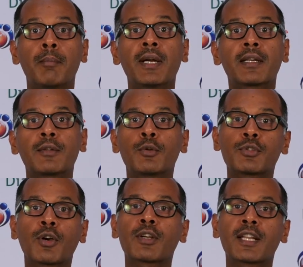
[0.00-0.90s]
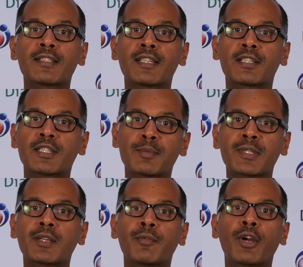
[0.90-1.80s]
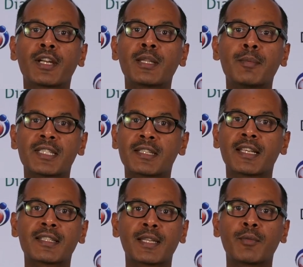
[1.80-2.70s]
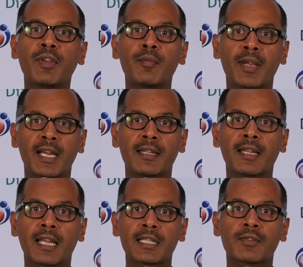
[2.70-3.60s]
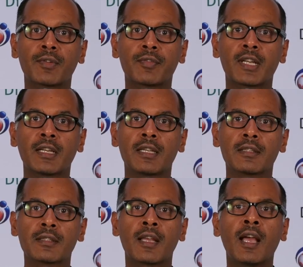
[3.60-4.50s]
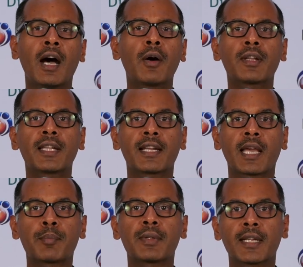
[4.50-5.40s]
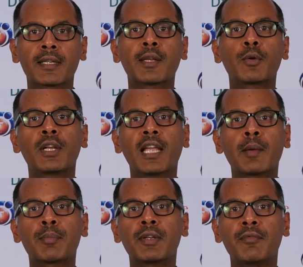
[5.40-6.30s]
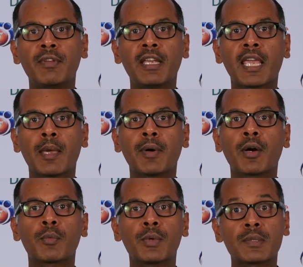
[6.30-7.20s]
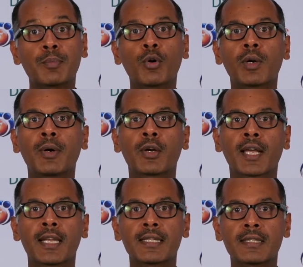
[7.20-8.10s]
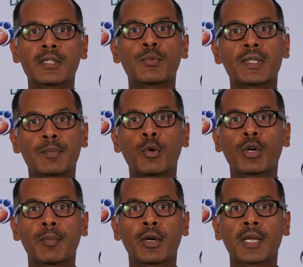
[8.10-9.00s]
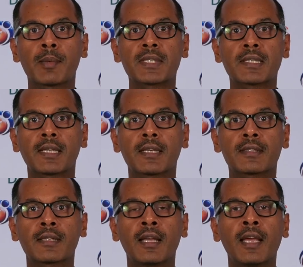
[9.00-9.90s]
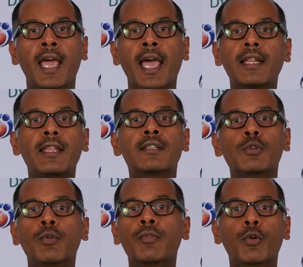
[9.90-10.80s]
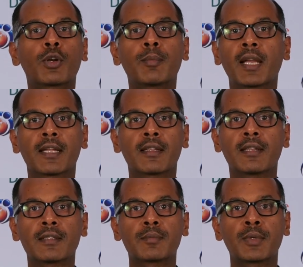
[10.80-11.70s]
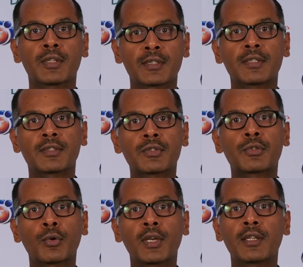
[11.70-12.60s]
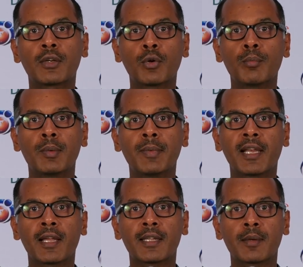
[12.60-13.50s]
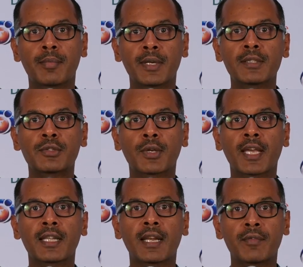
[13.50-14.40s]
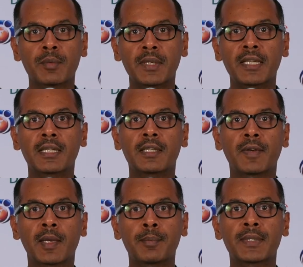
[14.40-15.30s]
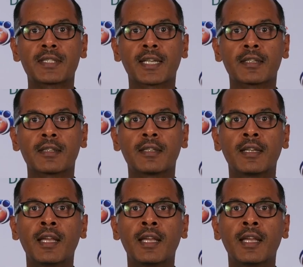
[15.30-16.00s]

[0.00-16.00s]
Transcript: But those organizations must avoid the mistakes that we've made in the last 15 years. How can that happen? That can only happen if we came out, we spoke about our lessons, we spoke about our mistakes. And there's no forum like this because this is truly the Kumbh Mela that brings together everybody in the development sector.